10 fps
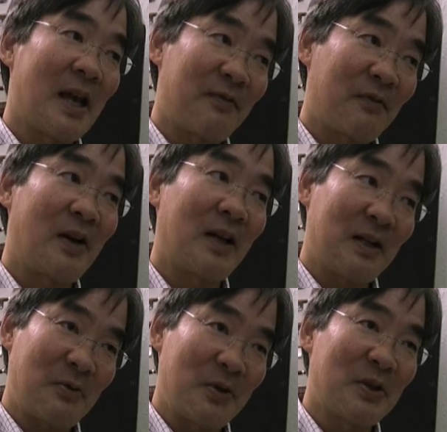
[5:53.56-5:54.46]

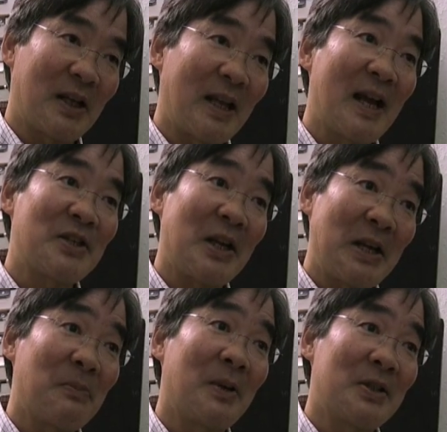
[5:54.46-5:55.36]
frankly, within the last
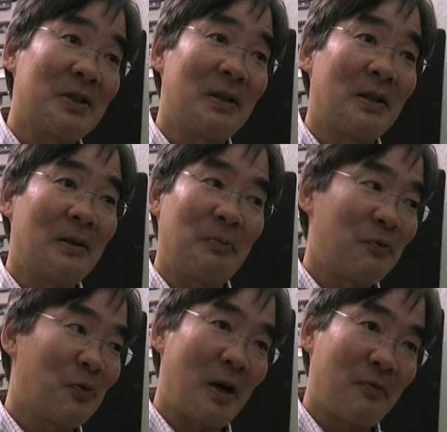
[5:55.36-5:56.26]
8 months.
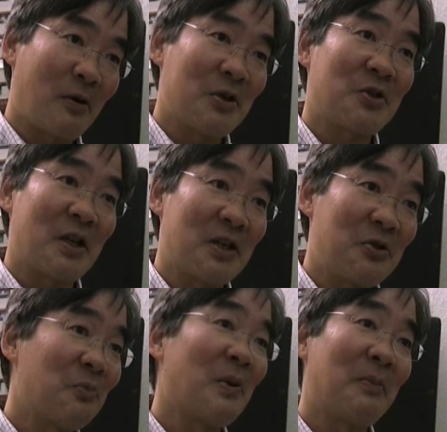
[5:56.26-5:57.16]
Before, I've always tried to
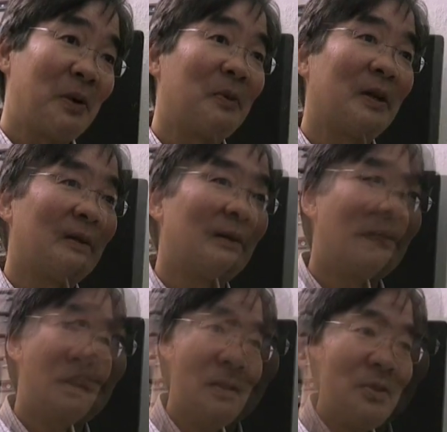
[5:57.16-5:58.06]
do it by memory.
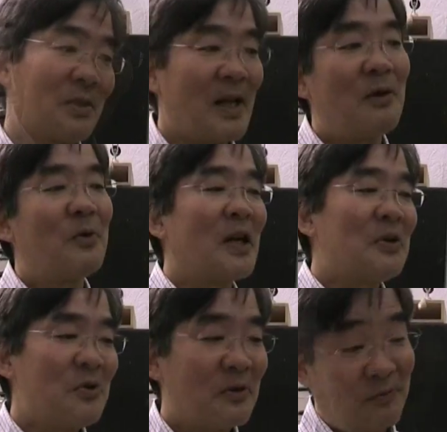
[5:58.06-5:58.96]
So now when I
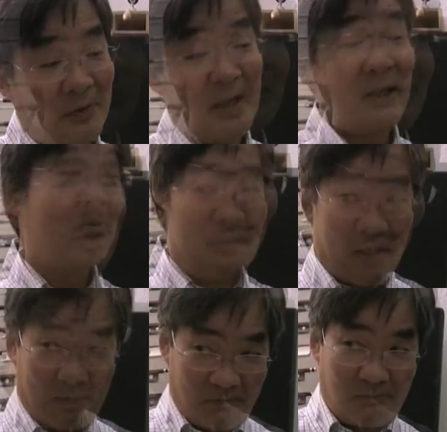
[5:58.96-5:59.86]
do it, frankly, when
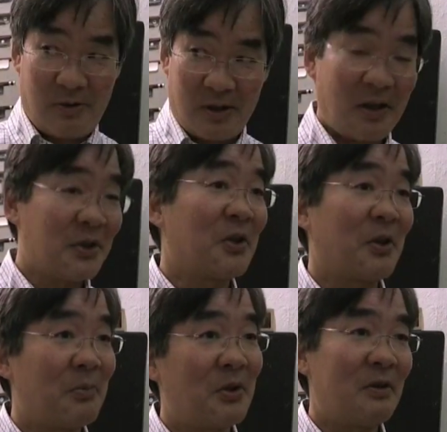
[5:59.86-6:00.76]
I put it on the
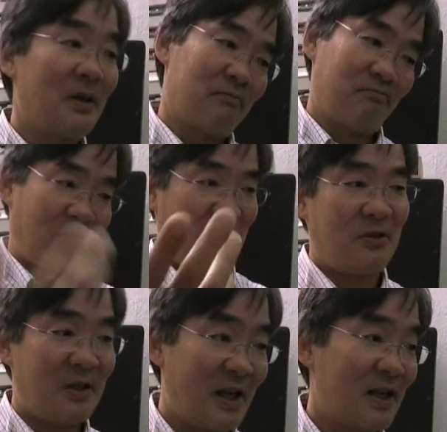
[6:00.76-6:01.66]
computer, I
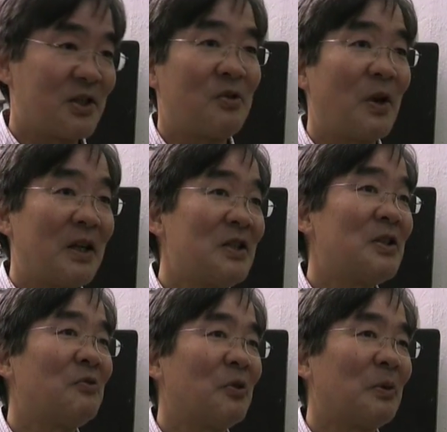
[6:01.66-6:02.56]
look at it, it's quite
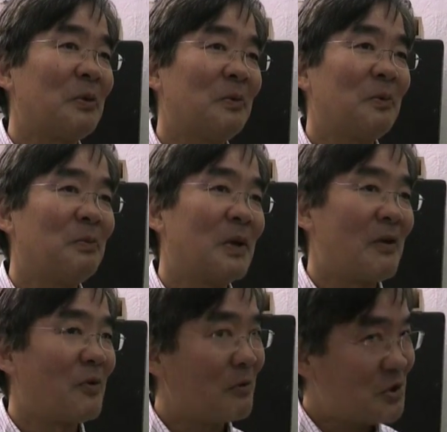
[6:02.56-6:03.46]
easy for me. But
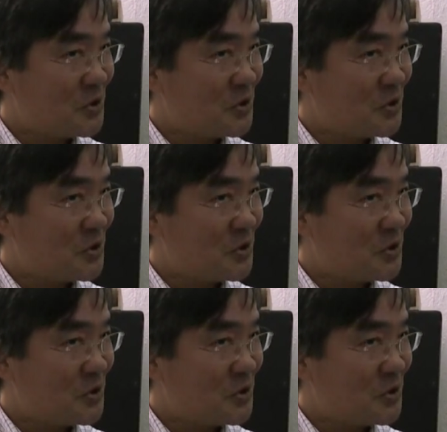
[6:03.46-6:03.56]
I've always